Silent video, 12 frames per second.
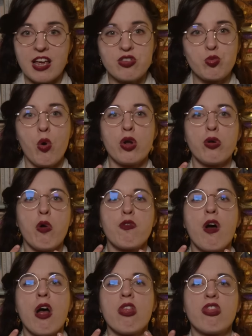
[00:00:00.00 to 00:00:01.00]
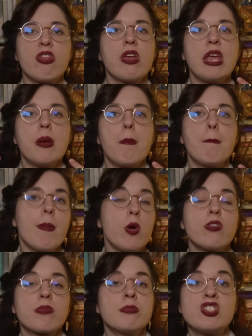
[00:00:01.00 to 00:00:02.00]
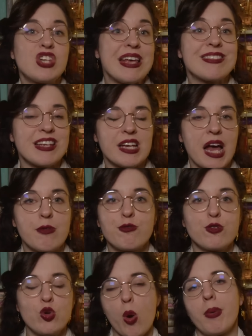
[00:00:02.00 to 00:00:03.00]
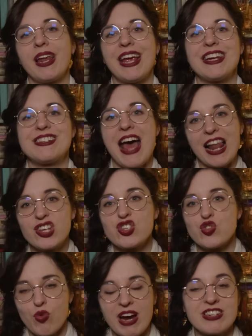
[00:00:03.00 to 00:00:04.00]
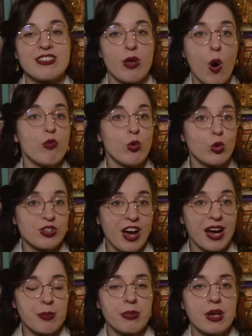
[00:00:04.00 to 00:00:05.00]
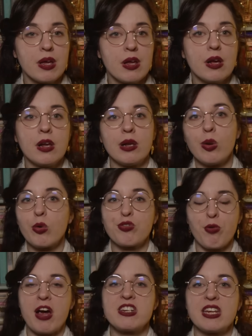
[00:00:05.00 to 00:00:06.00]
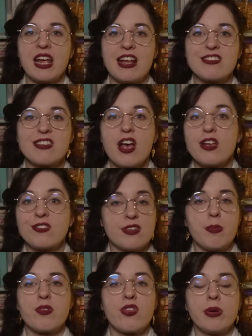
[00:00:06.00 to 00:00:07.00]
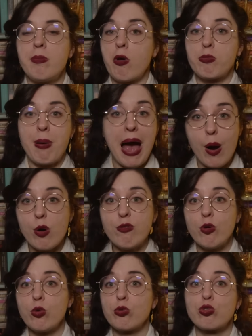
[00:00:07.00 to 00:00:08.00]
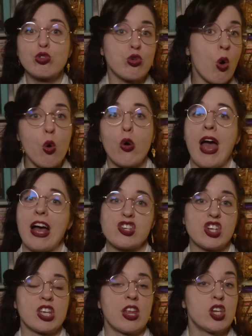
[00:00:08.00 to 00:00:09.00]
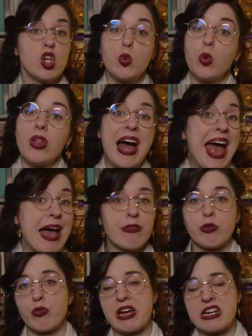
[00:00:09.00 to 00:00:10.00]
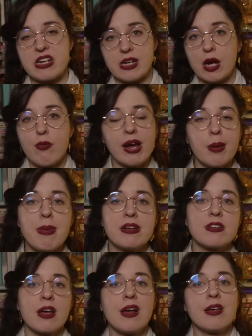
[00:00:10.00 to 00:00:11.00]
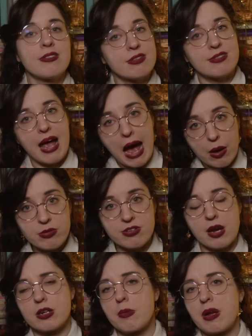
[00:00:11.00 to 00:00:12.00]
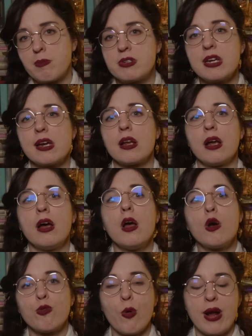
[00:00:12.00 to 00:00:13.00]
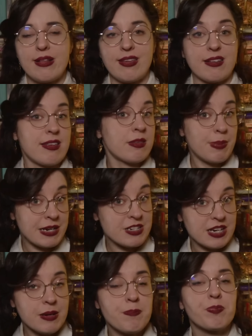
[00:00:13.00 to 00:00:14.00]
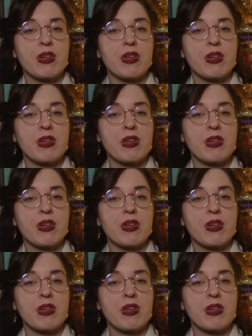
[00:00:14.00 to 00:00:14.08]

is one of the most majestic and phenomenally intelligent writers of all time. Lorde's writing is some of the most powerful, soul-catching that you will ever read, and I recommend Sister Outsider in particular for its accessibility